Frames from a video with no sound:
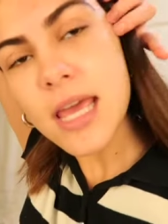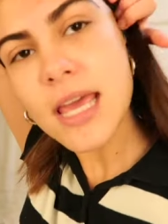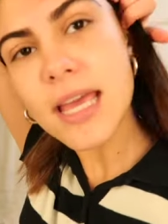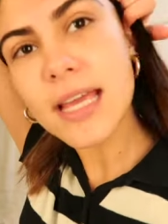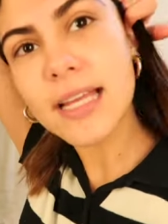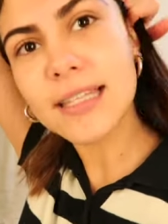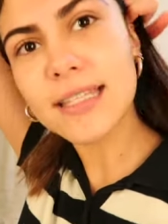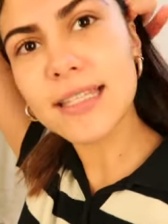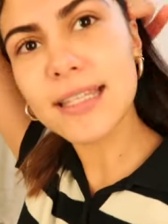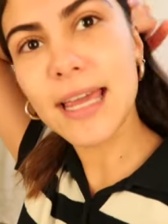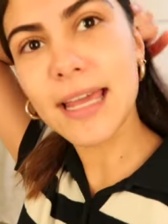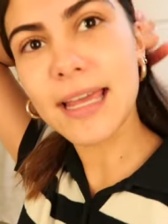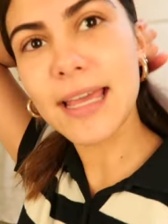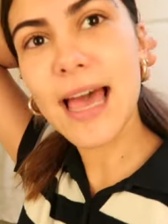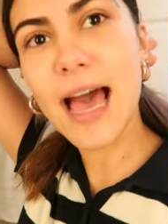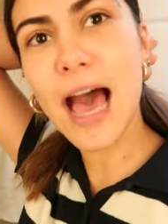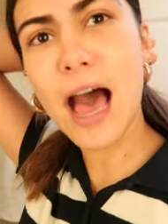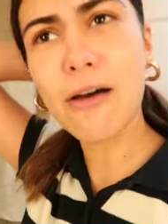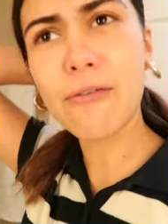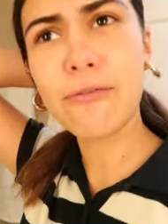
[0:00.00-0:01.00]
It's like
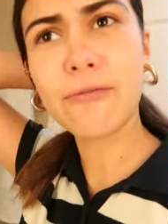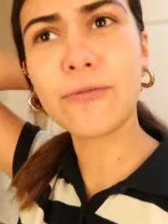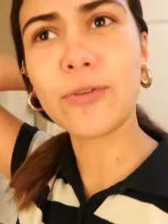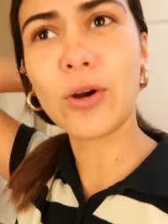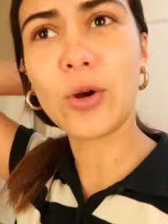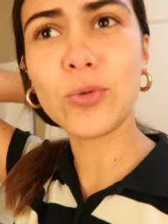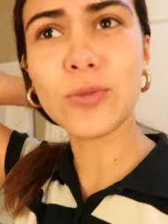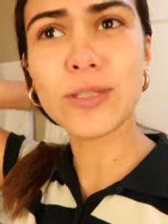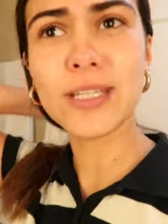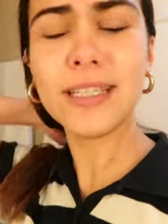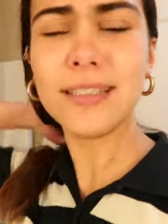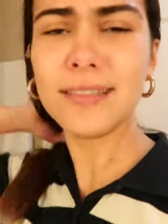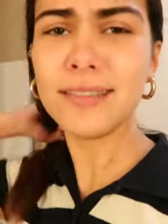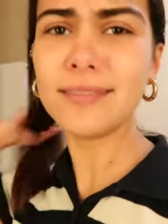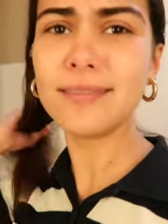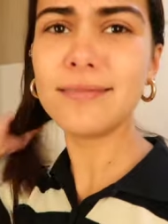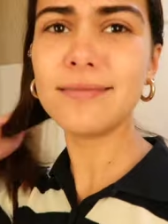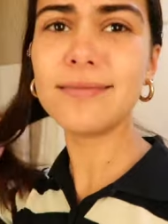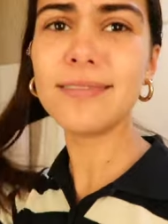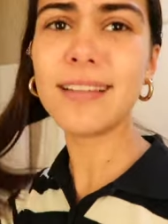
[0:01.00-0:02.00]
half
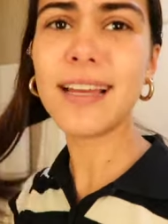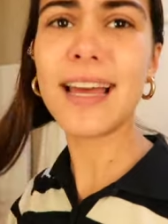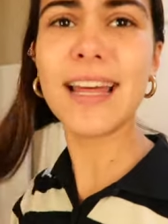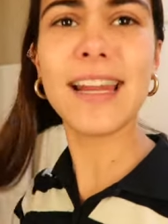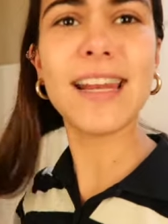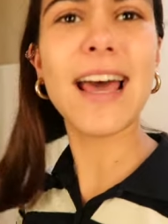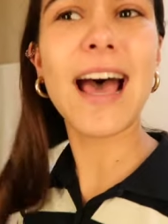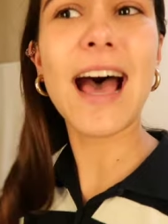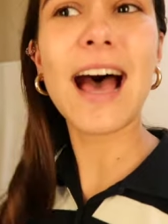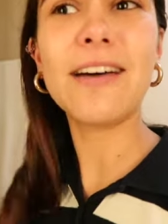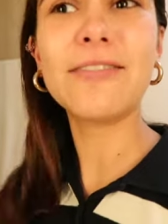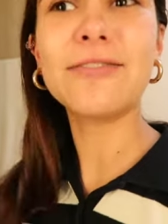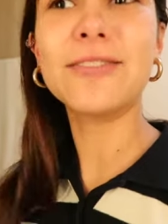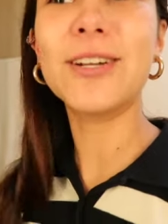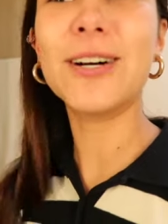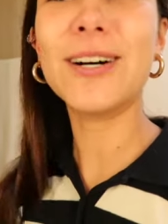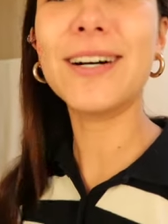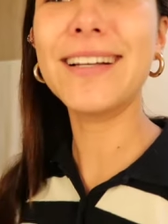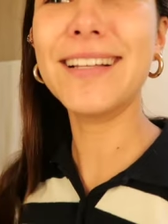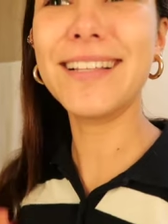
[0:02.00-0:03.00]
frozen and half
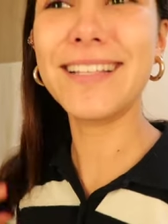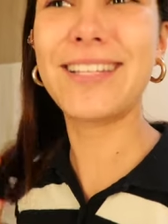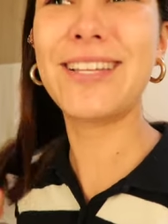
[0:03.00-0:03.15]
not,